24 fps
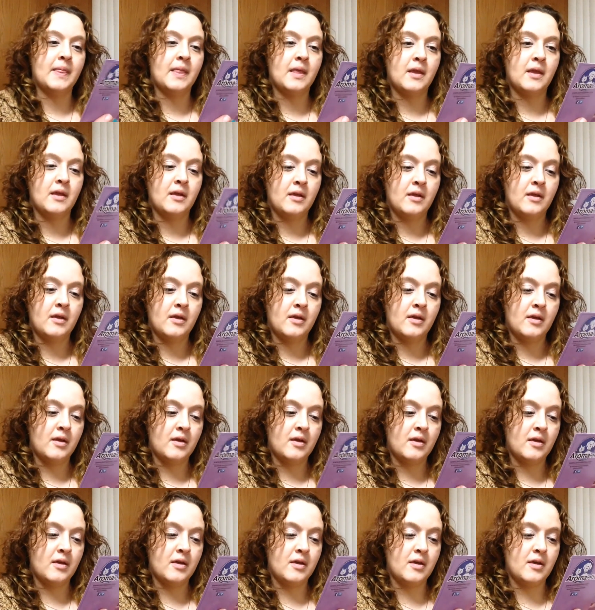
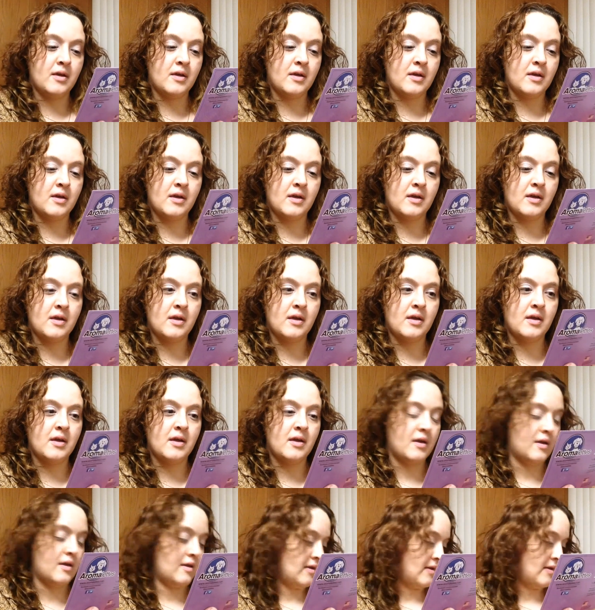
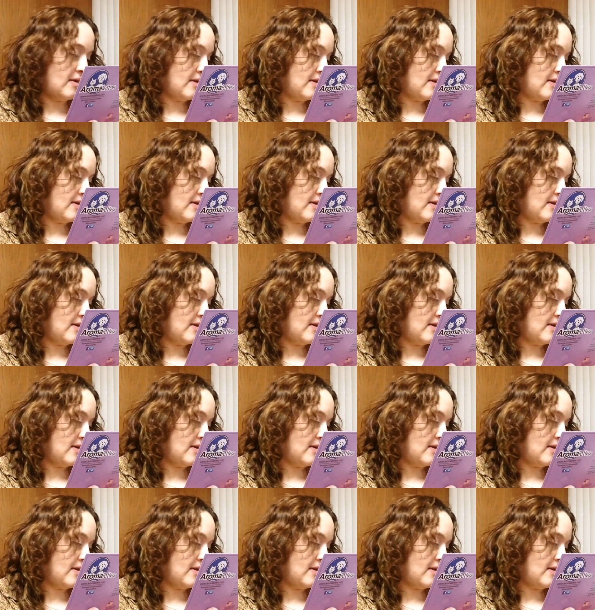(no one is talking)